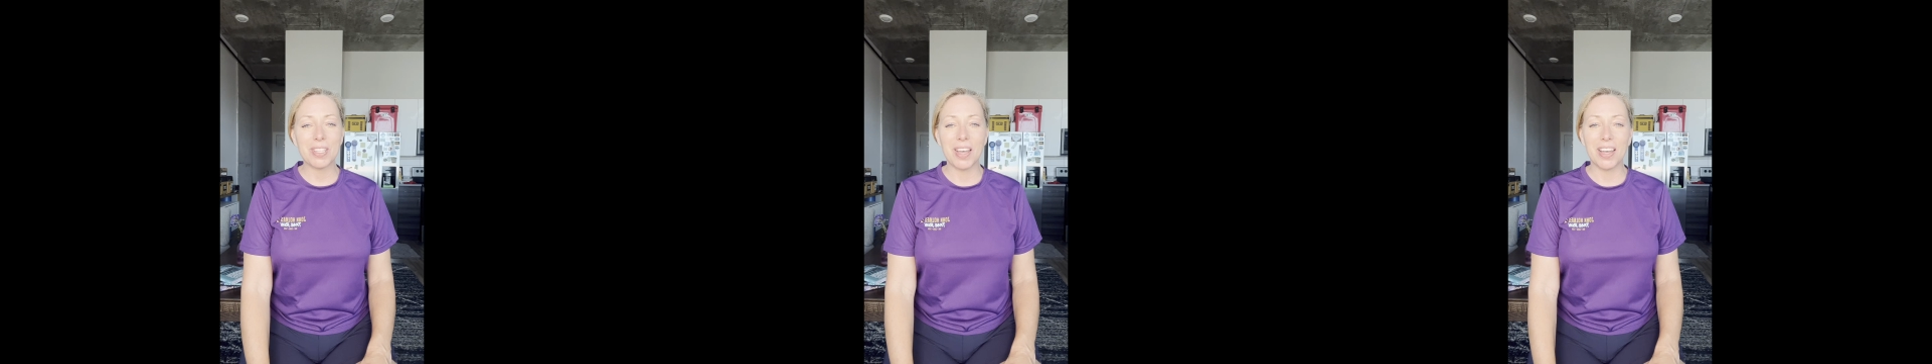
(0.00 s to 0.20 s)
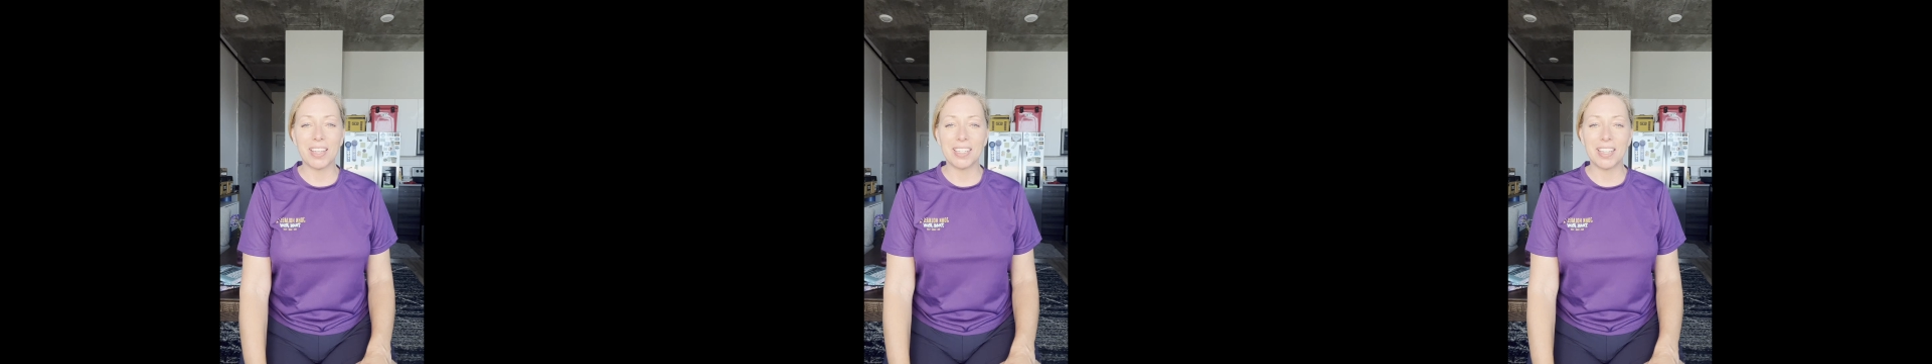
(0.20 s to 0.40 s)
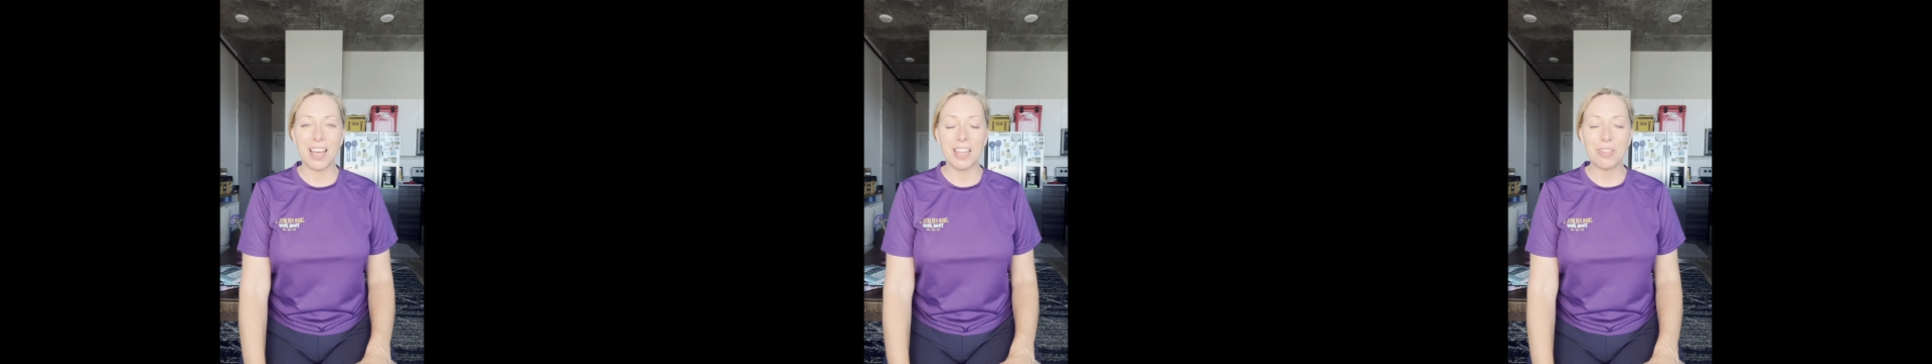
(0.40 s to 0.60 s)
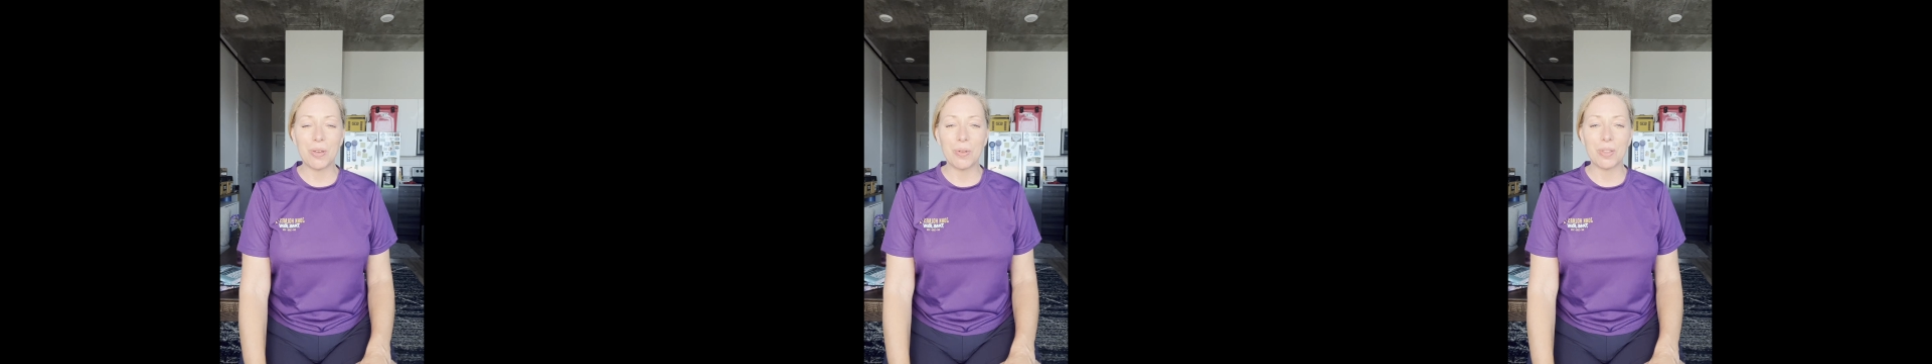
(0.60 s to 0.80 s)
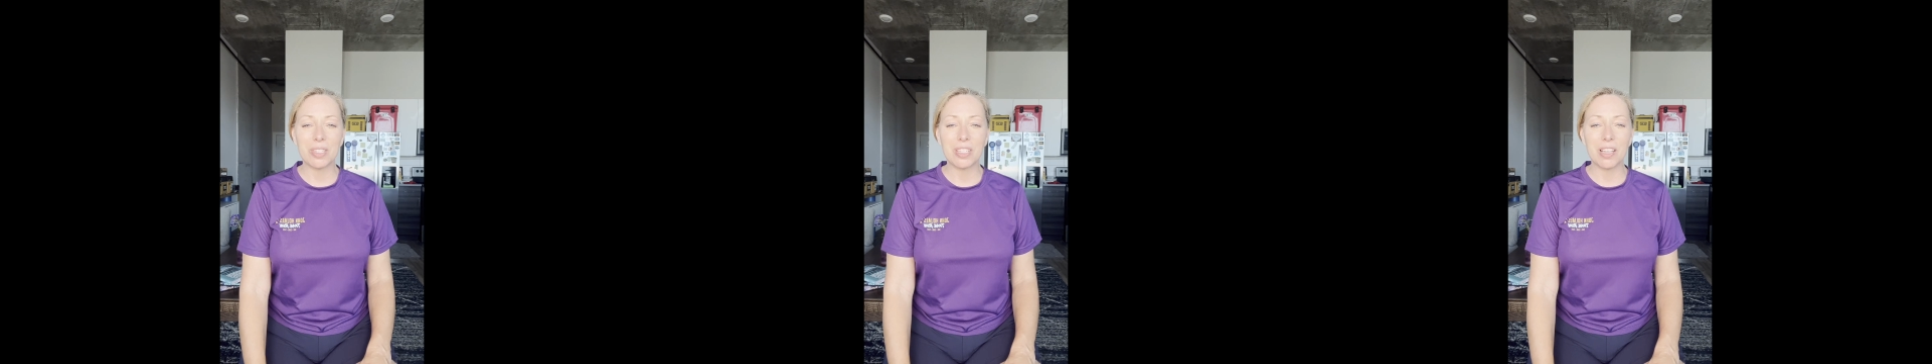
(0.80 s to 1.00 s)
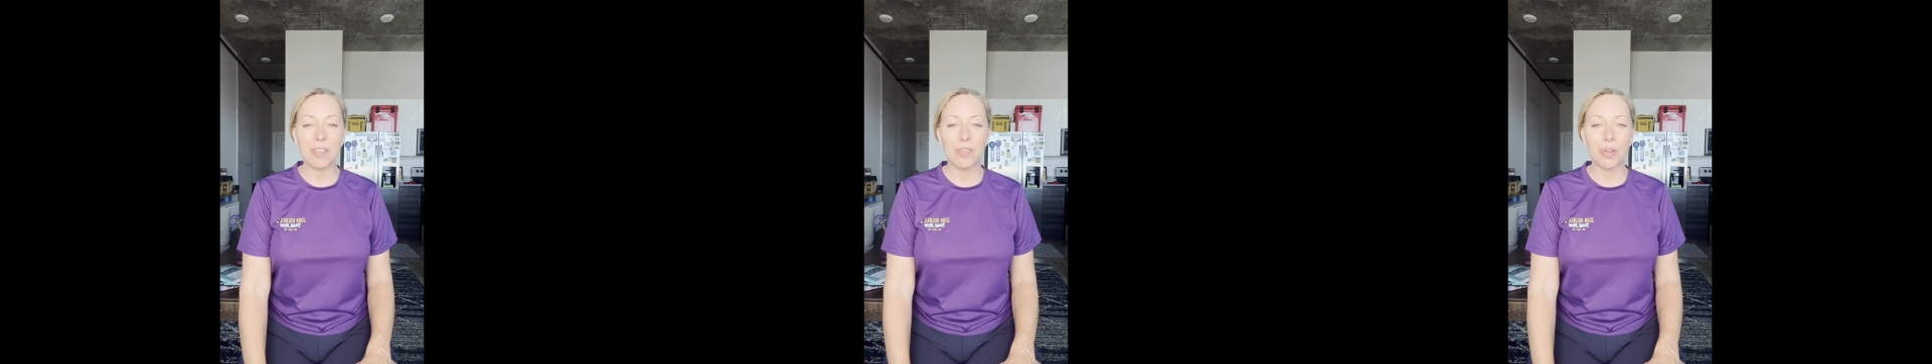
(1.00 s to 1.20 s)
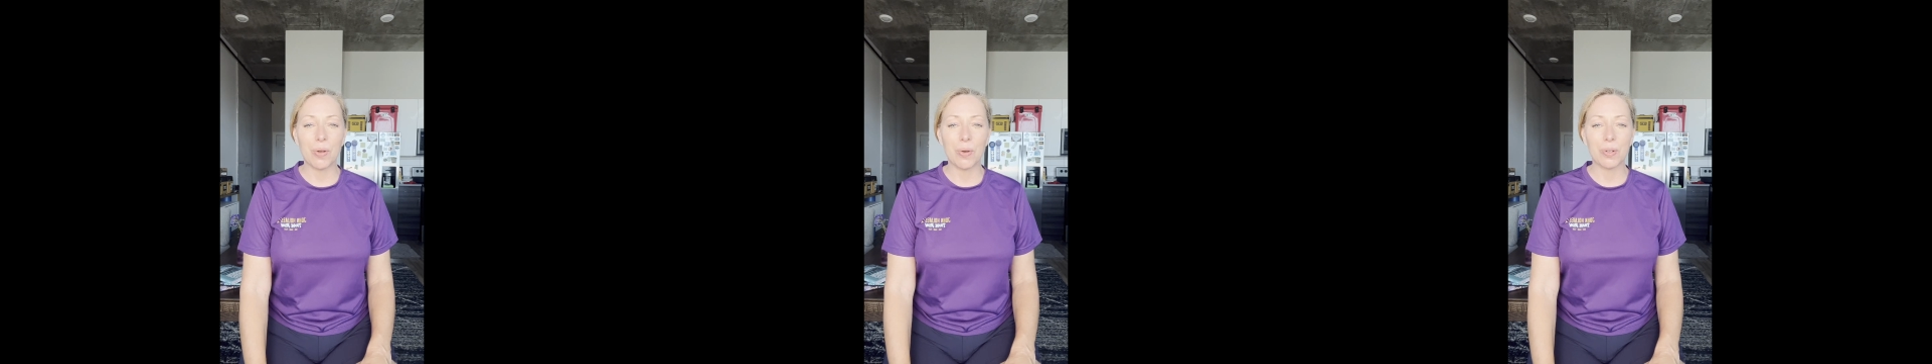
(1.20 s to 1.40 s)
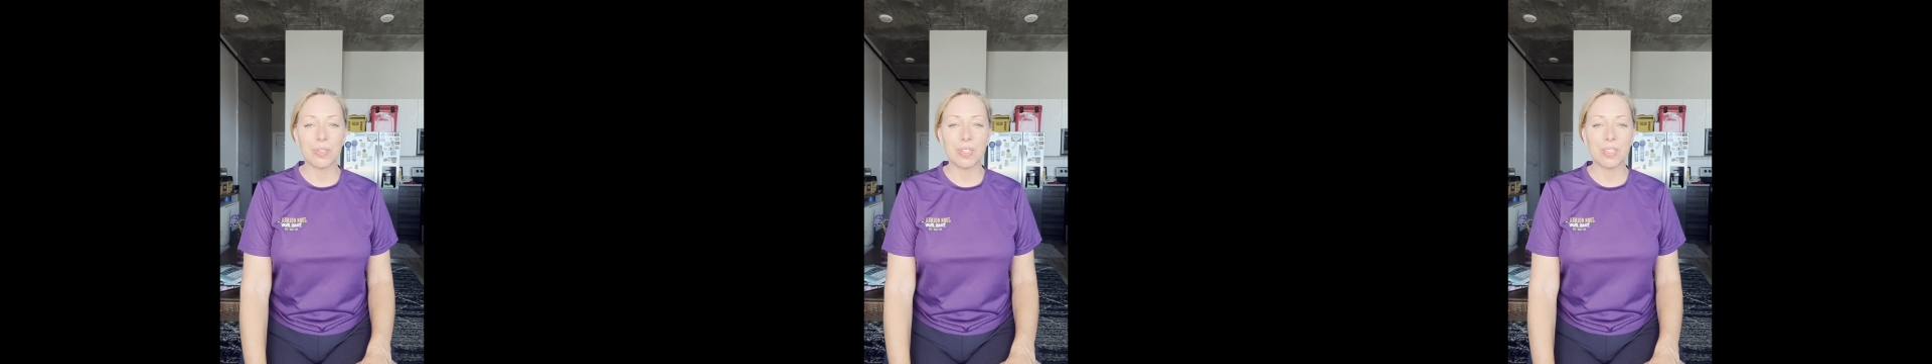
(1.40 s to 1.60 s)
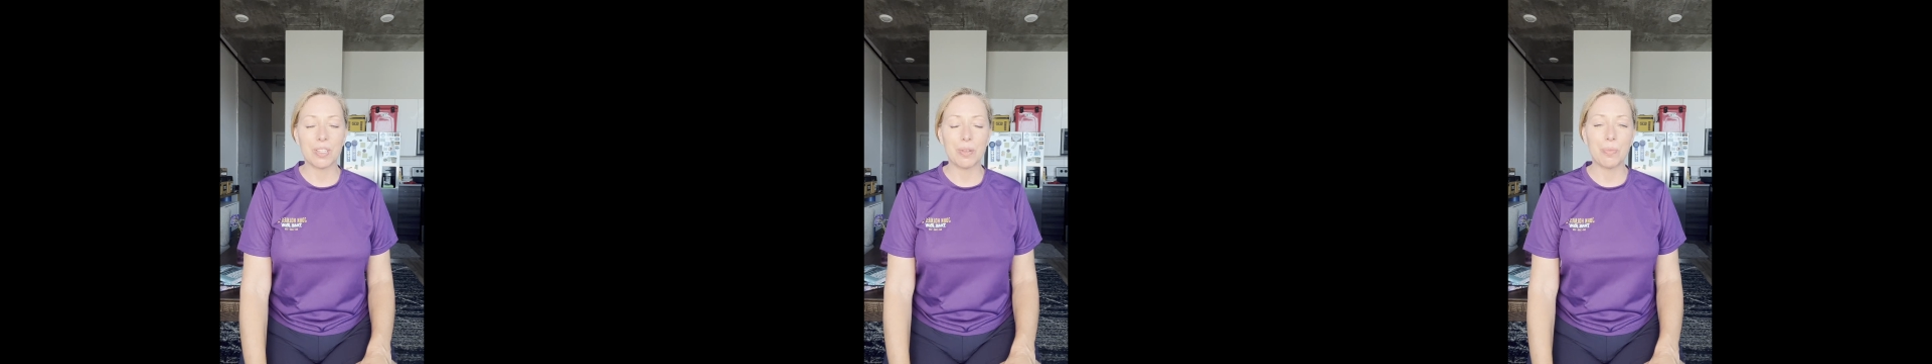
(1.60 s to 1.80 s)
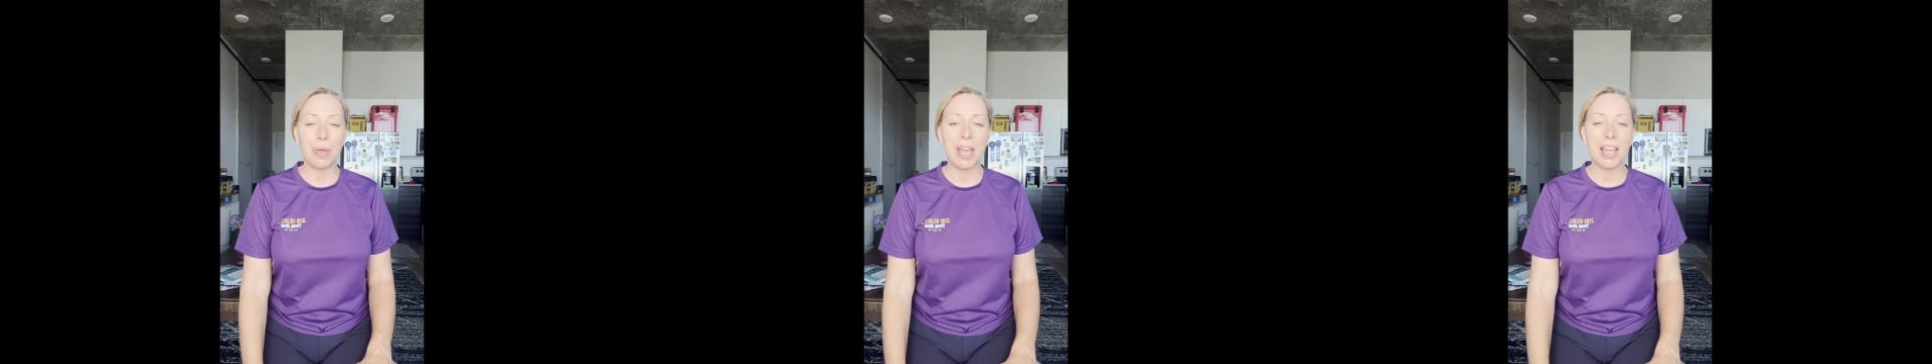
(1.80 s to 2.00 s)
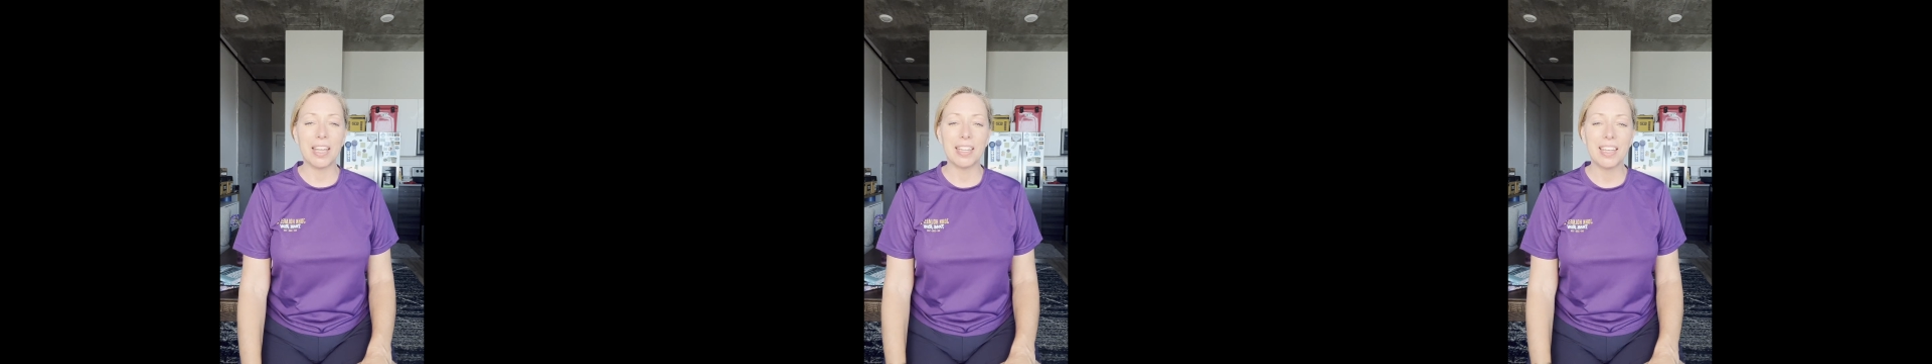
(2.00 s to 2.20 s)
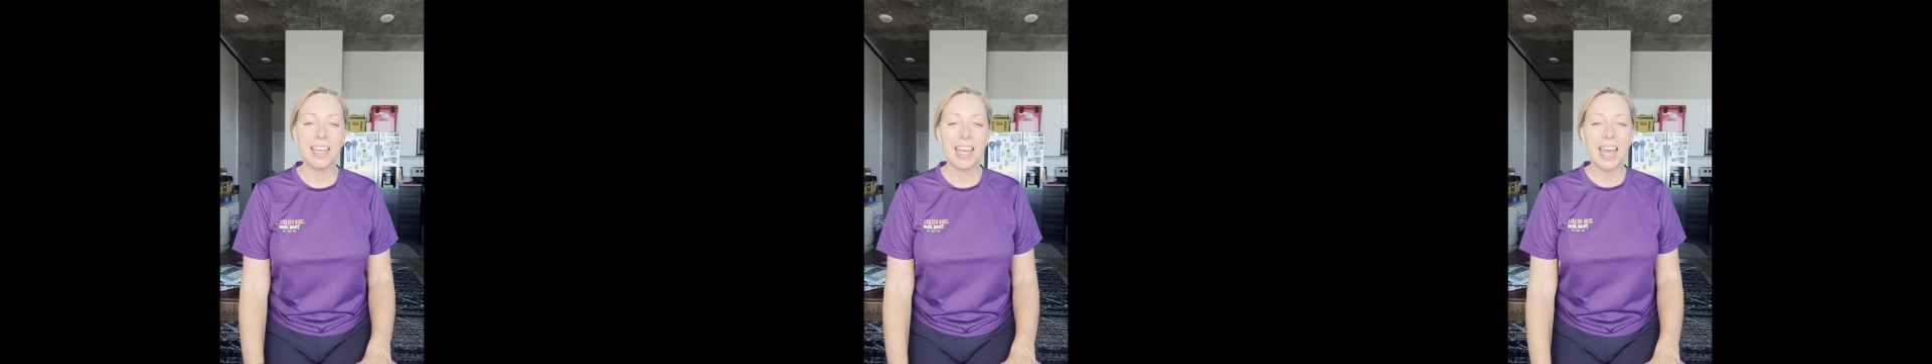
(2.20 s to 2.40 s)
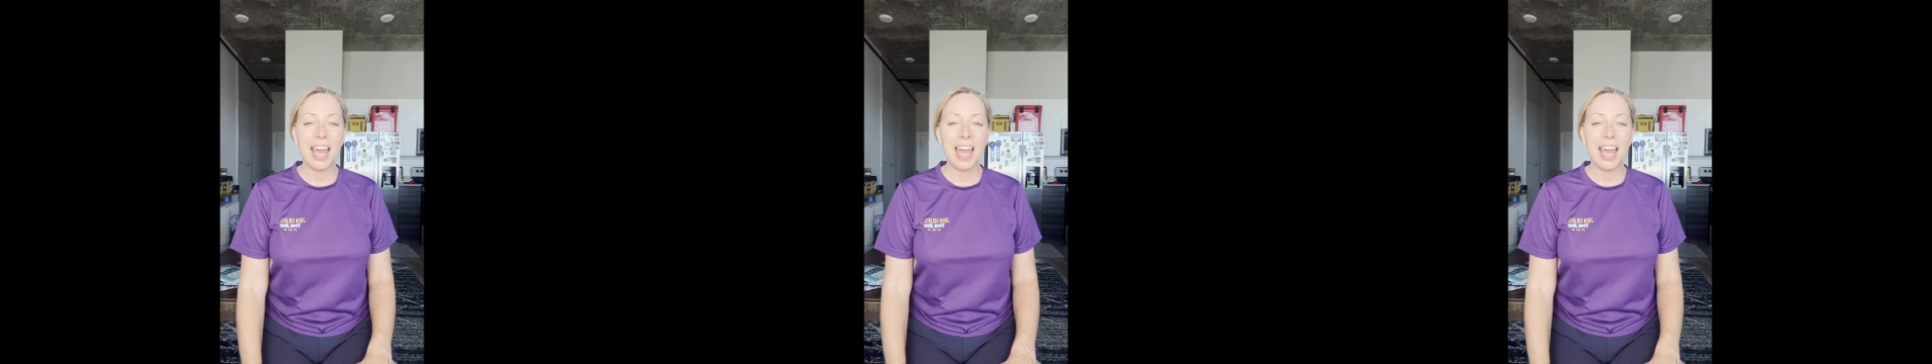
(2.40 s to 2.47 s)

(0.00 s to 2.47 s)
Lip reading: on noticing if your horse is in pain.